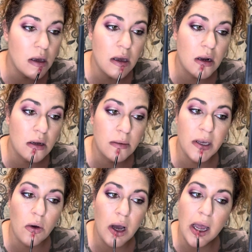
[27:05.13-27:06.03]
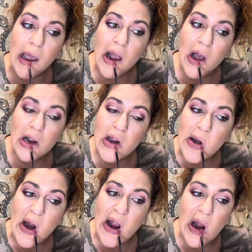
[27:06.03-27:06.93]
And I have to be quiet and
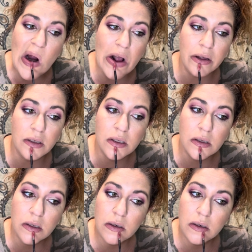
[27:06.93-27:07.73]
concentrate or else